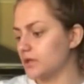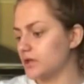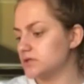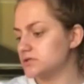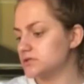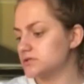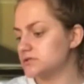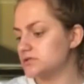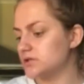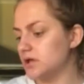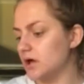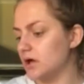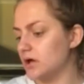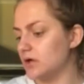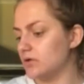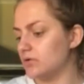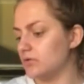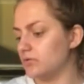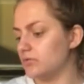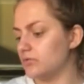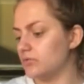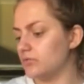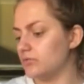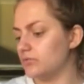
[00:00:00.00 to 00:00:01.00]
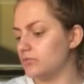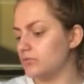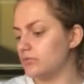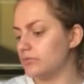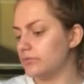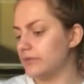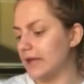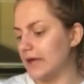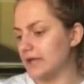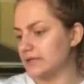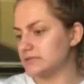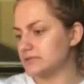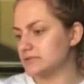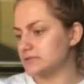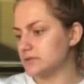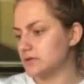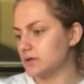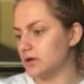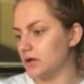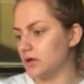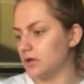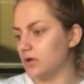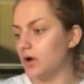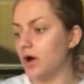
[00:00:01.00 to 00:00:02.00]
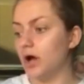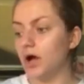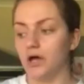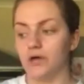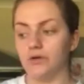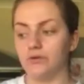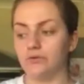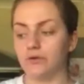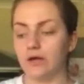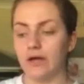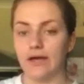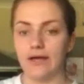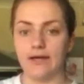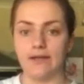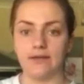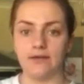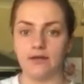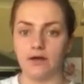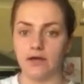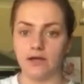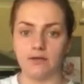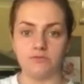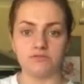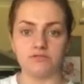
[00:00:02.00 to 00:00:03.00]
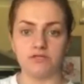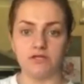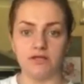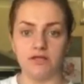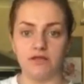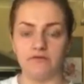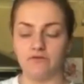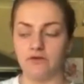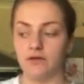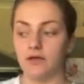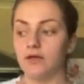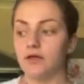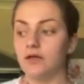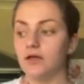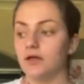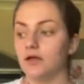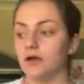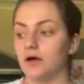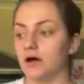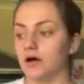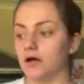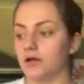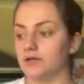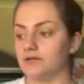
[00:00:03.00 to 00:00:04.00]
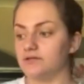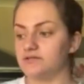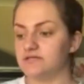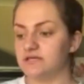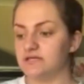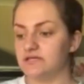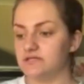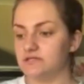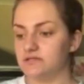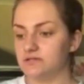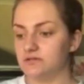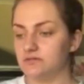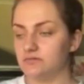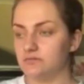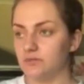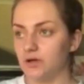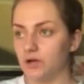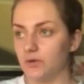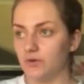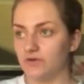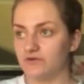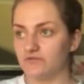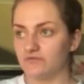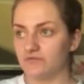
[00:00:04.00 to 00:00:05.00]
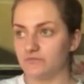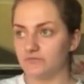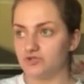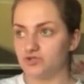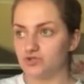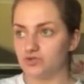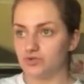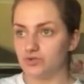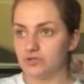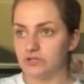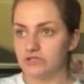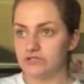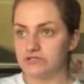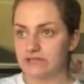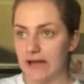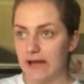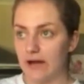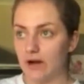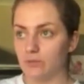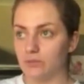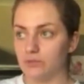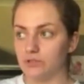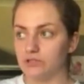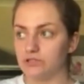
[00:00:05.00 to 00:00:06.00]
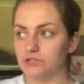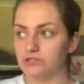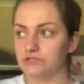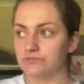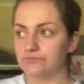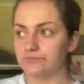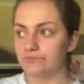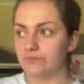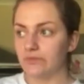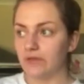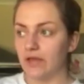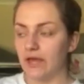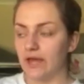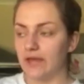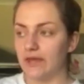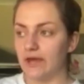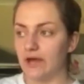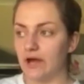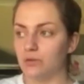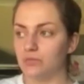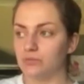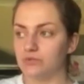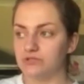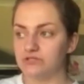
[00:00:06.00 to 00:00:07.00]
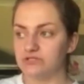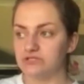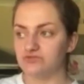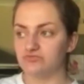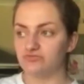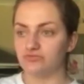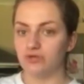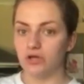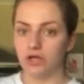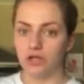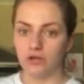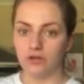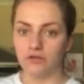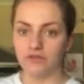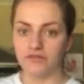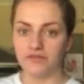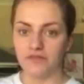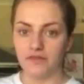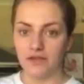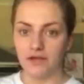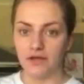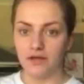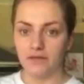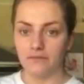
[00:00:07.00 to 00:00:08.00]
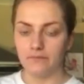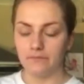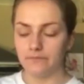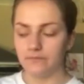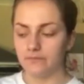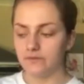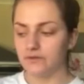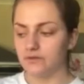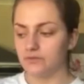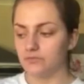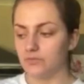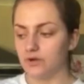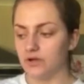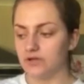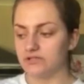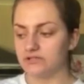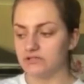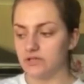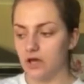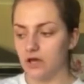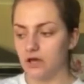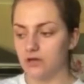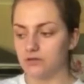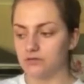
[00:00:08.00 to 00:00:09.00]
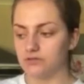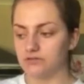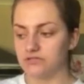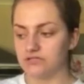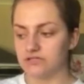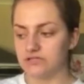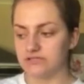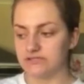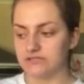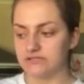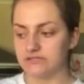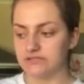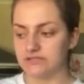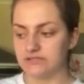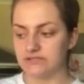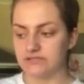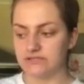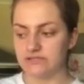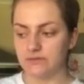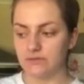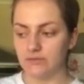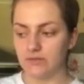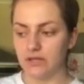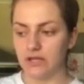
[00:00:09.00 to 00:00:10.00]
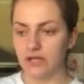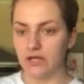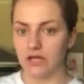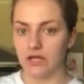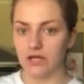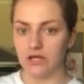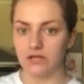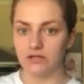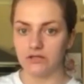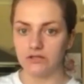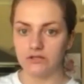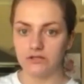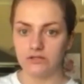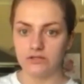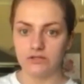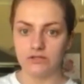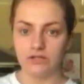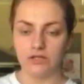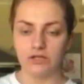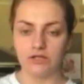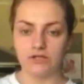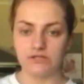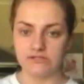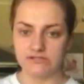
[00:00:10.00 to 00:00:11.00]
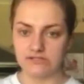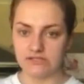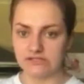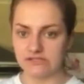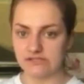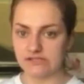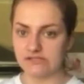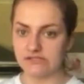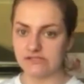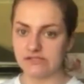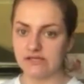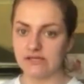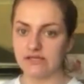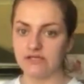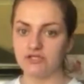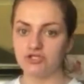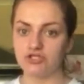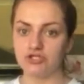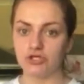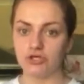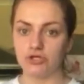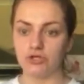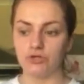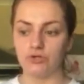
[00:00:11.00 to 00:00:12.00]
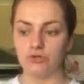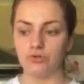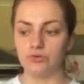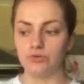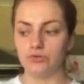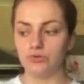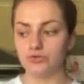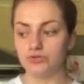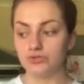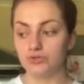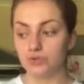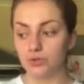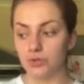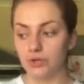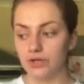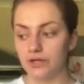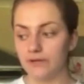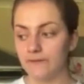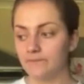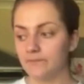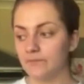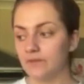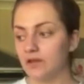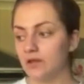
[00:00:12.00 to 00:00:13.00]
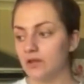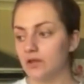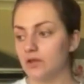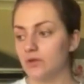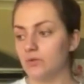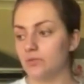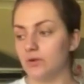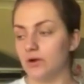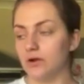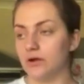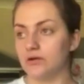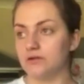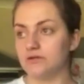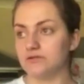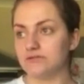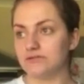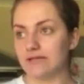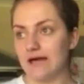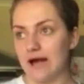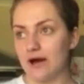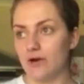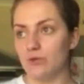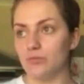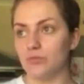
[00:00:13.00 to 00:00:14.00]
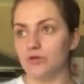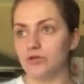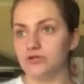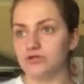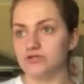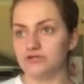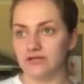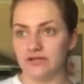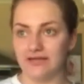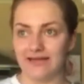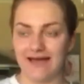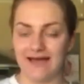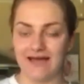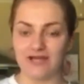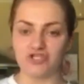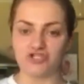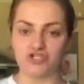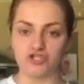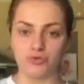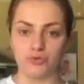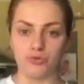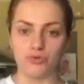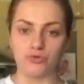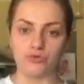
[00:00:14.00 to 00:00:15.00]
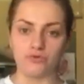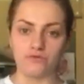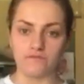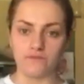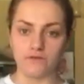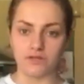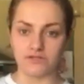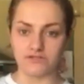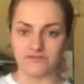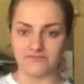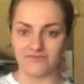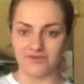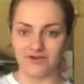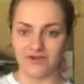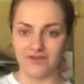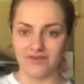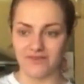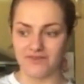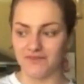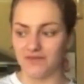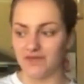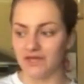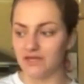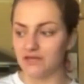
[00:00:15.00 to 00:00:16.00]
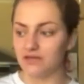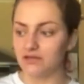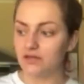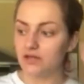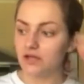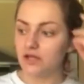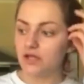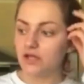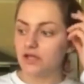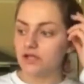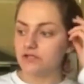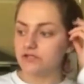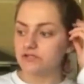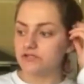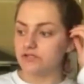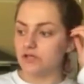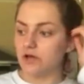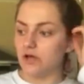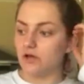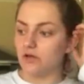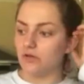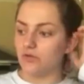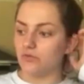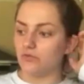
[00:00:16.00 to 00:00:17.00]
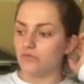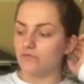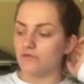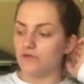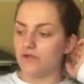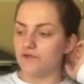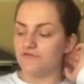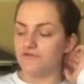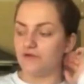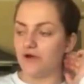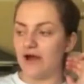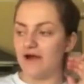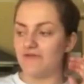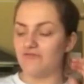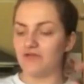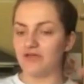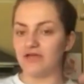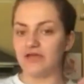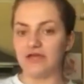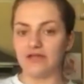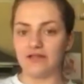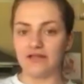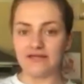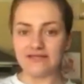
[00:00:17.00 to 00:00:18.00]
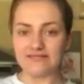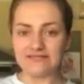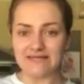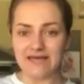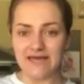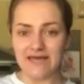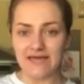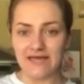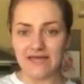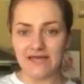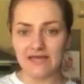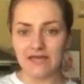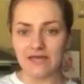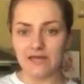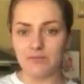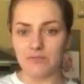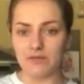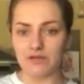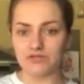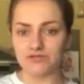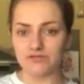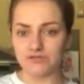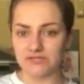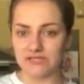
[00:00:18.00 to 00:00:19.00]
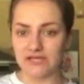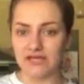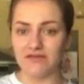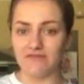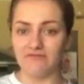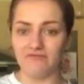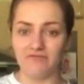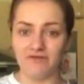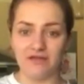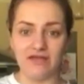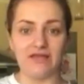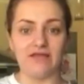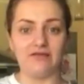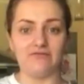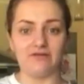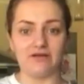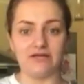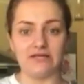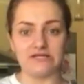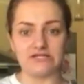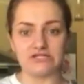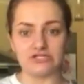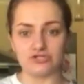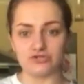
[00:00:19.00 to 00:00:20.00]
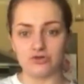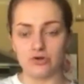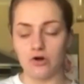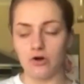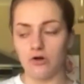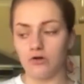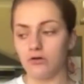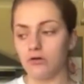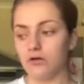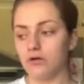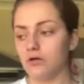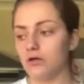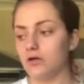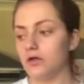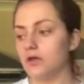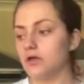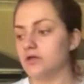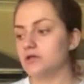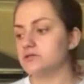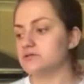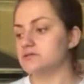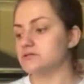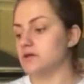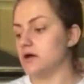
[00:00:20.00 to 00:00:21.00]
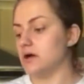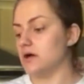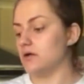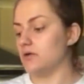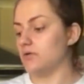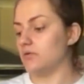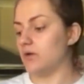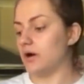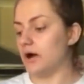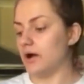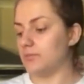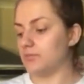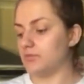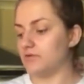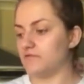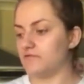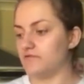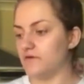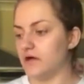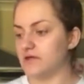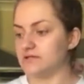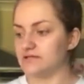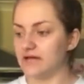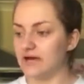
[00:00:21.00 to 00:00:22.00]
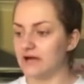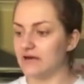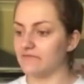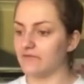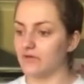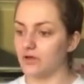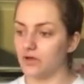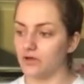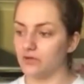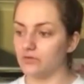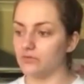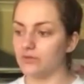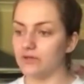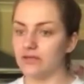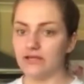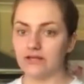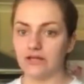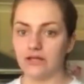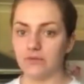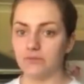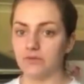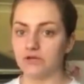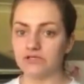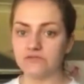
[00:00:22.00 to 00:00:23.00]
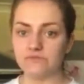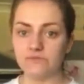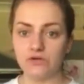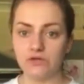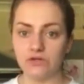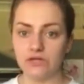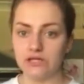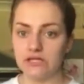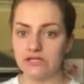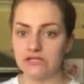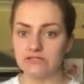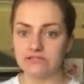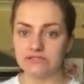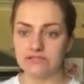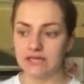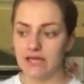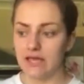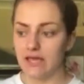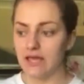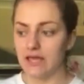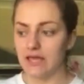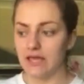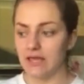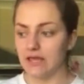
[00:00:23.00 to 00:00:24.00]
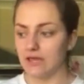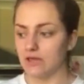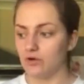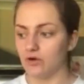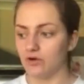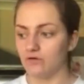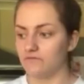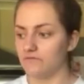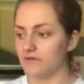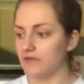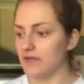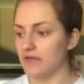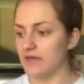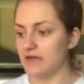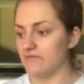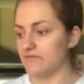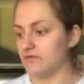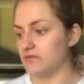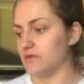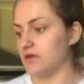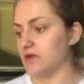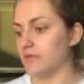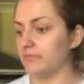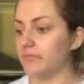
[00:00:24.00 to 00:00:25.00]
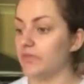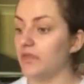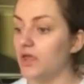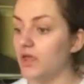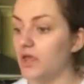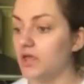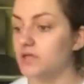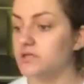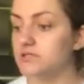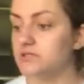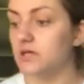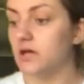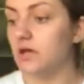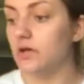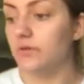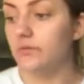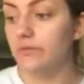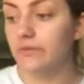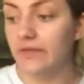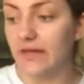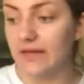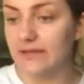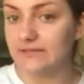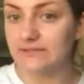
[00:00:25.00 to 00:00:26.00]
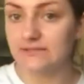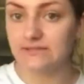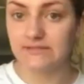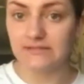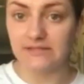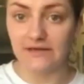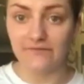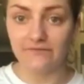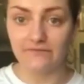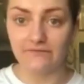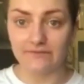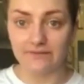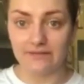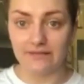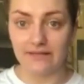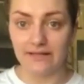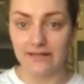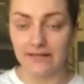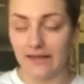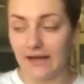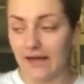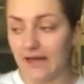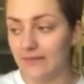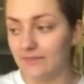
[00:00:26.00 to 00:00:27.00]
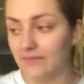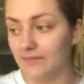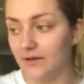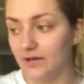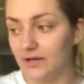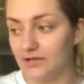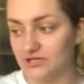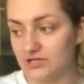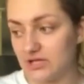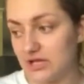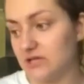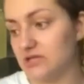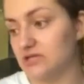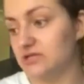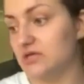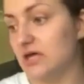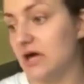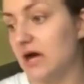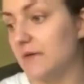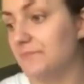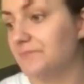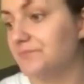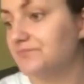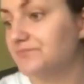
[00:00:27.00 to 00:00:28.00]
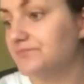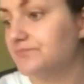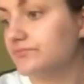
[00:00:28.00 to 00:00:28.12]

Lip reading: So yes, I got oat and I absolutely love it. I went from soy to almond, and almond is a lot thinner, whereas oat is the similar consistency to soy, whereas almond and cashew and all of those are very thin. So if you're having it in like tea, it makes your tea really, really strong. So I prefer to have oat in like my smoothies, tea, coffee, everything. So yes, definitely glad that I changed that.